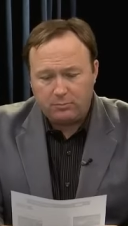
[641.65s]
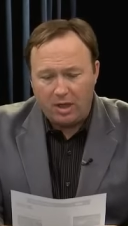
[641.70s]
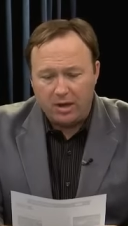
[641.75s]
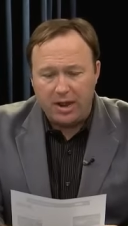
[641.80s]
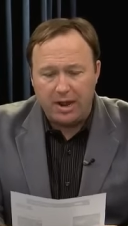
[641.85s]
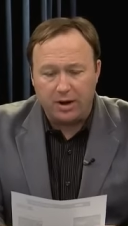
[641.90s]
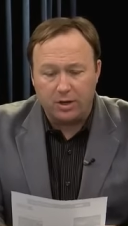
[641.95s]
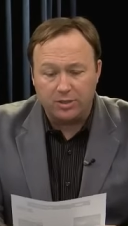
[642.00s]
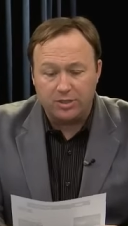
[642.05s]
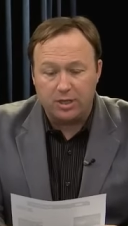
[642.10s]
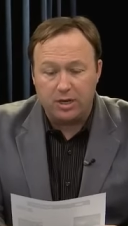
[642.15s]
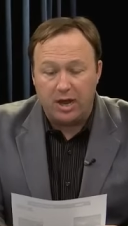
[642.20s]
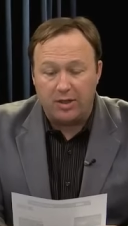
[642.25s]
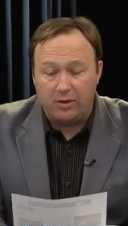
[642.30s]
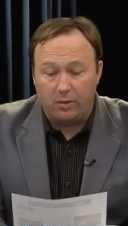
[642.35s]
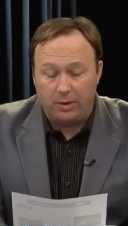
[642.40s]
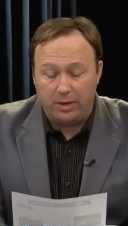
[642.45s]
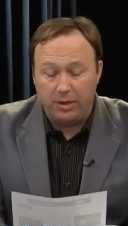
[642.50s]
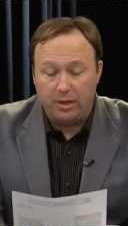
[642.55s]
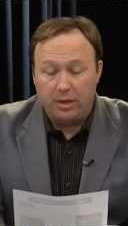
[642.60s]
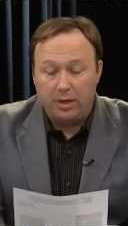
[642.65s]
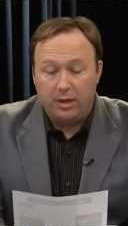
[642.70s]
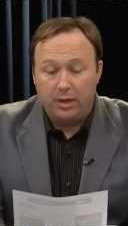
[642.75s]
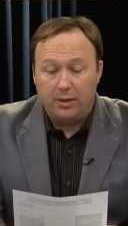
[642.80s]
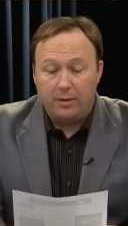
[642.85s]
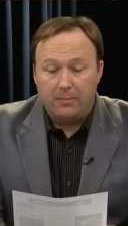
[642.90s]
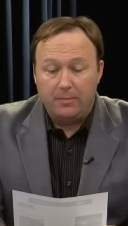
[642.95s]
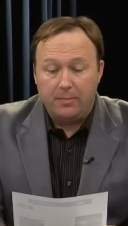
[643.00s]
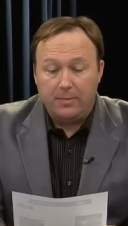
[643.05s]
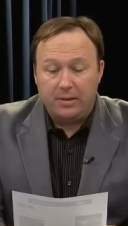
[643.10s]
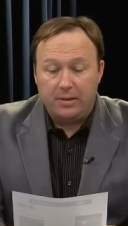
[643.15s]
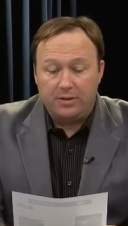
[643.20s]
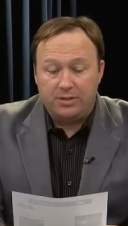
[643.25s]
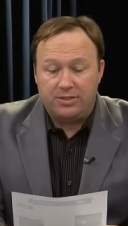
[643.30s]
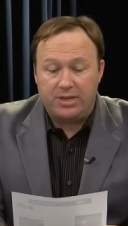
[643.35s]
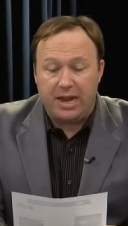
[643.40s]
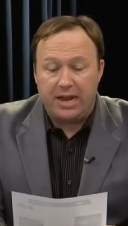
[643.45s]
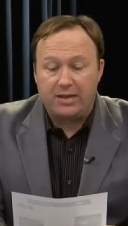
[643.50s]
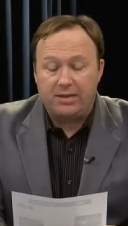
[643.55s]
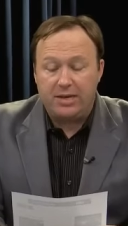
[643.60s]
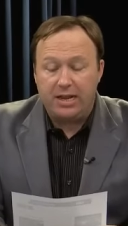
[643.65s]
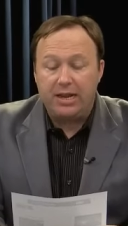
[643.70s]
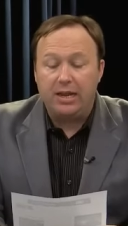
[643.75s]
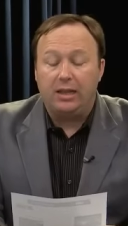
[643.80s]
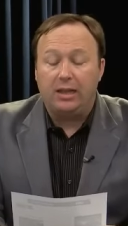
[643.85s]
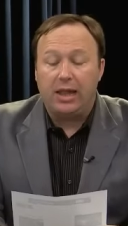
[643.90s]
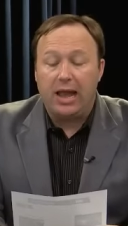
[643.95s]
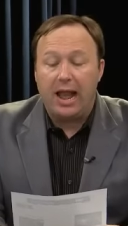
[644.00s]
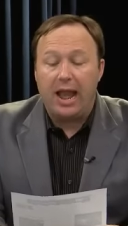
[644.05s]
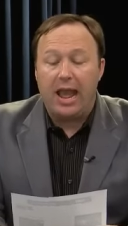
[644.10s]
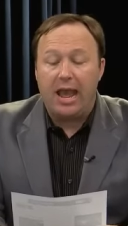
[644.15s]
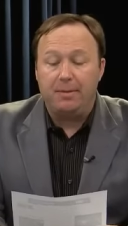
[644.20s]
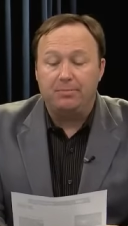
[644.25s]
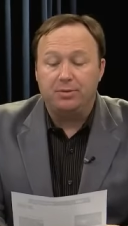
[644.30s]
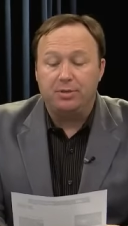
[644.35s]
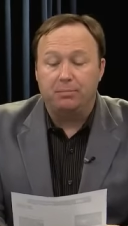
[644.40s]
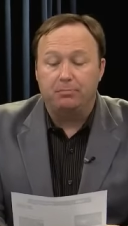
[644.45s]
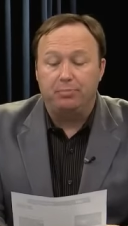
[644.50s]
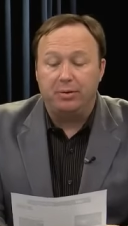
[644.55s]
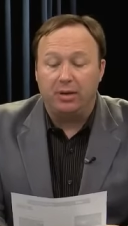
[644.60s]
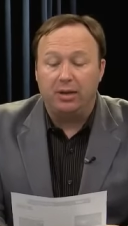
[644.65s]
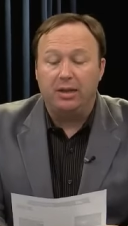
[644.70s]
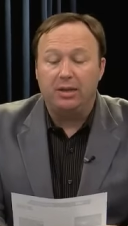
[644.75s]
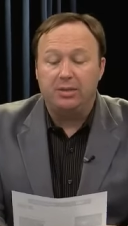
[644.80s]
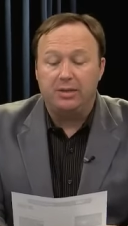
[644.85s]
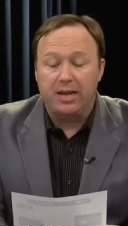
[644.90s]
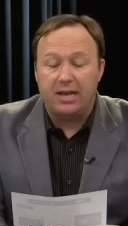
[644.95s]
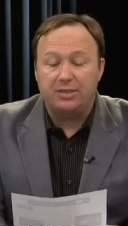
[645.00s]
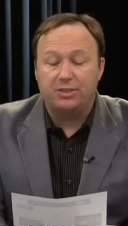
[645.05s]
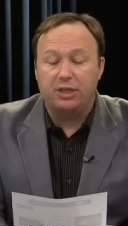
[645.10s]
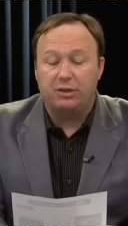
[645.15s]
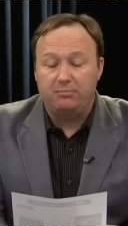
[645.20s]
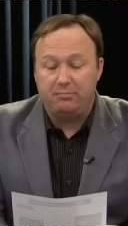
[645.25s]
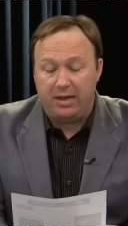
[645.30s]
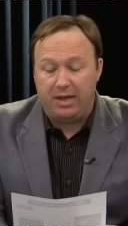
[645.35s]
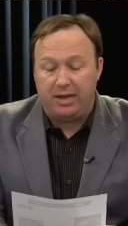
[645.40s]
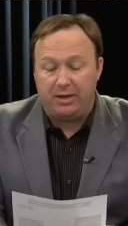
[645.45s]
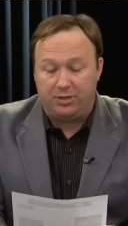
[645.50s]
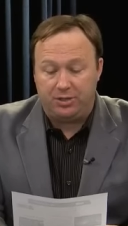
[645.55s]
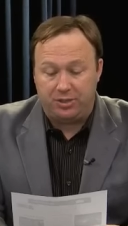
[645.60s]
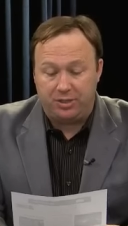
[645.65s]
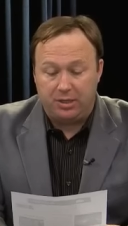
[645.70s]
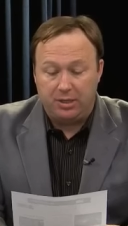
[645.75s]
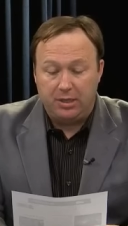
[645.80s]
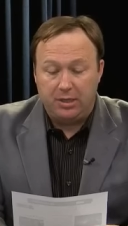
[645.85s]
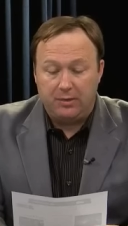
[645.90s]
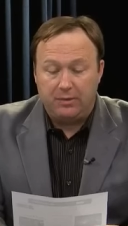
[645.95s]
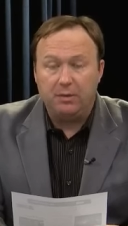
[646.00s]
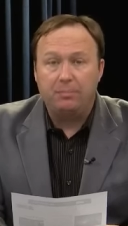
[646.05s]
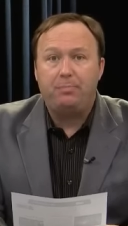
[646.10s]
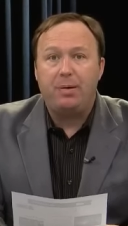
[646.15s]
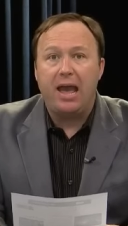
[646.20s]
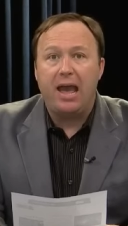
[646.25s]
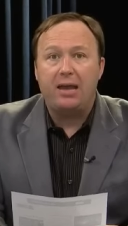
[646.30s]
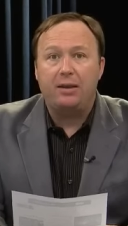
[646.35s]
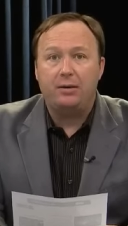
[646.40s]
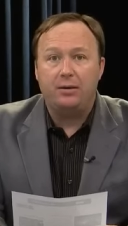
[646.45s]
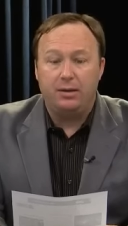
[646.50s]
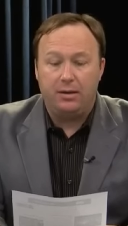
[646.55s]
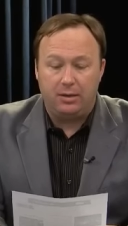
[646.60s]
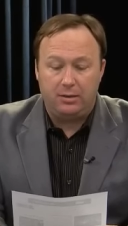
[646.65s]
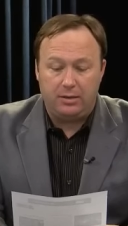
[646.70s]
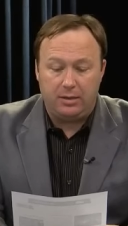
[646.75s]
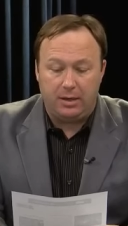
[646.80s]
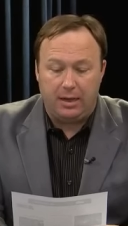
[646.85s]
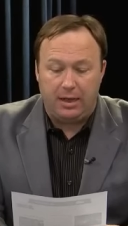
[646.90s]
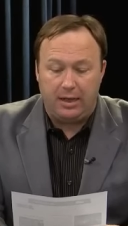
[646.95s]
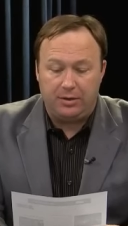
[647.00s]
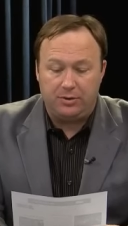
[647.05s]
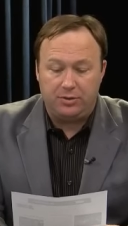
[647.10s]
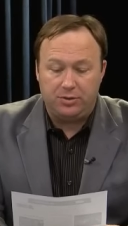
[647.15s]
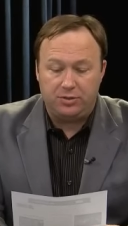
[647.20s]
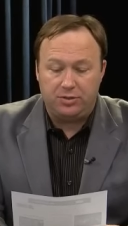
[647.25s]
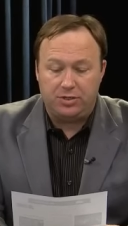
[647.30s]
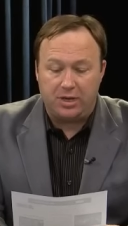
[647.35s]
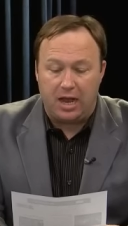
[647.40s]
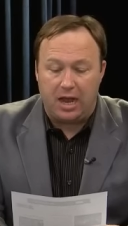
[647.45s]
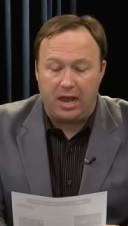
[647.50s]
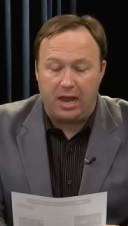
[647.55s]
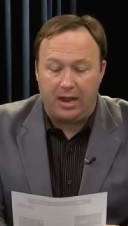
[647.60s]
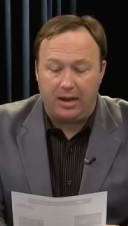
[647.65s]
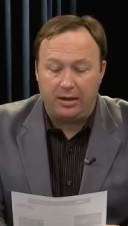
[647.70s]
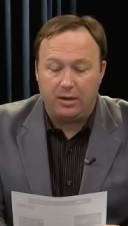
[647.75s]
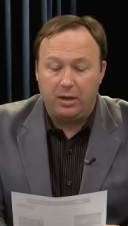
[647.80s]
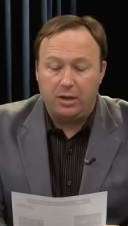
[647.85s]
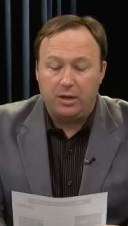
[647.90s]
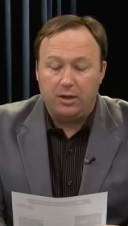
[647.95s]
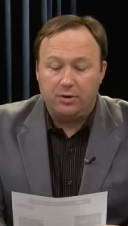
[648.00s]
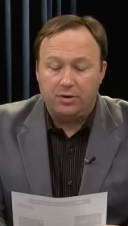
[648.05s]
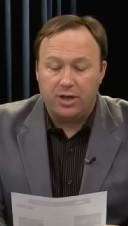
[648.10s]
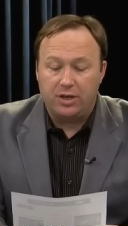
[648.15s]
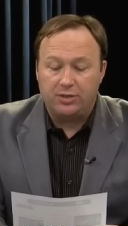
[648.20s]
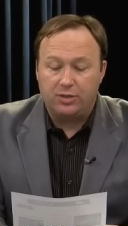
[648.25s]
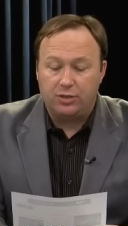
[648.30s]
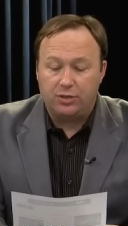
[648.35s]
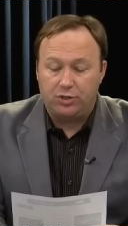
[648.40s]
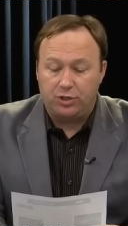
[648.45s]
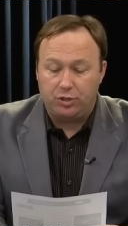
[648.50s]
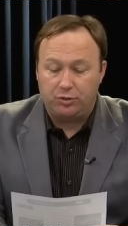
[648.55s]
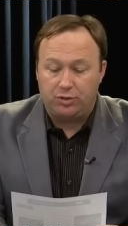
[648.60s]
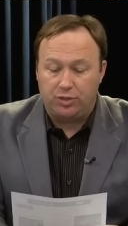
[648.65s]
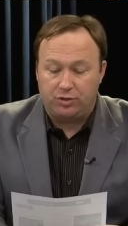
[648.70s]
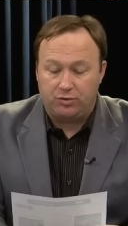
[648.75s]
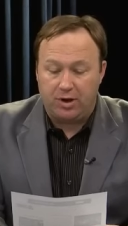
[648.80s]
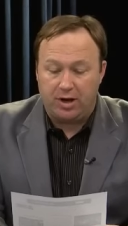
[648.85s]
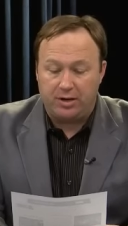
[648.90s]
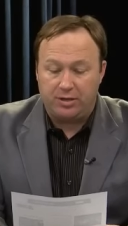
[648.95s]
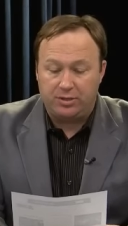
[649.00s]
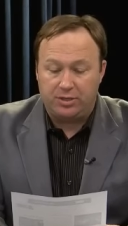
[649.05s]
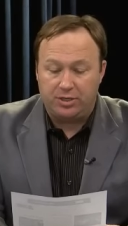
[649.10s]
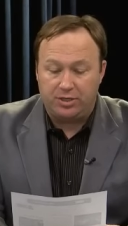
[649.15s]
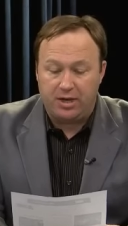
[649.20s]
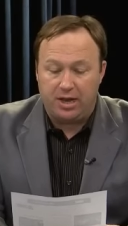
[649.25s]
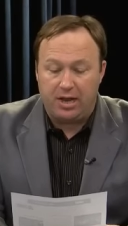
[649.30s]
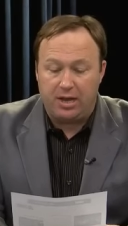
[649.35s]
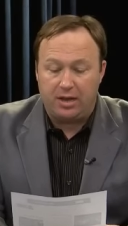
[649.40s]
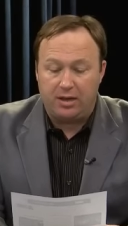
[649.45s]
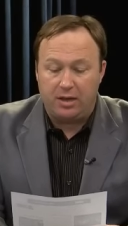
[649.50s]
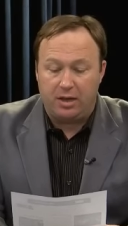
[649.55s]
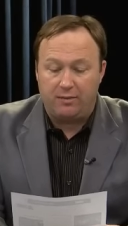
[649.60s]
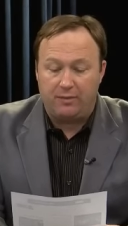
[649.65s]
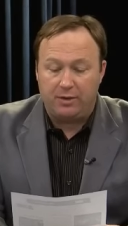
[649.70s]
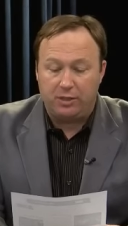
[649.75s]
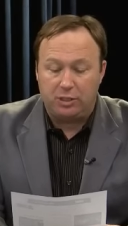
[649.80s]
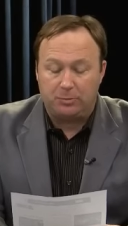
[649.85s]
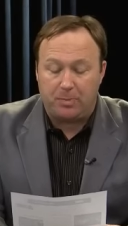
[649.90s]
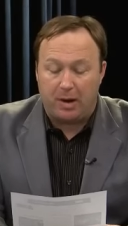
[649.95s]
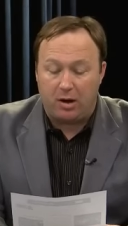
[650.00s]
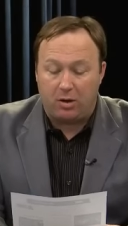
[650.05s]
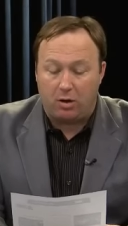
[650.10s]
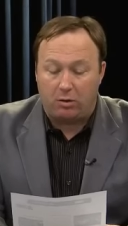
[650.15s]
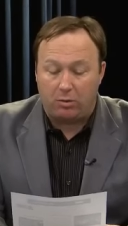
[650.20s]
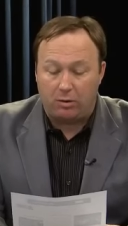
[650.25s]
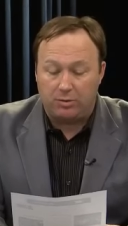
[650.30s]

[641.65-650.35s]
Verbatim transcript: Now, here's another one. Sandia Labs, bullet doesn't miss. The patented design doesn't shoot straight. Instead of a spiral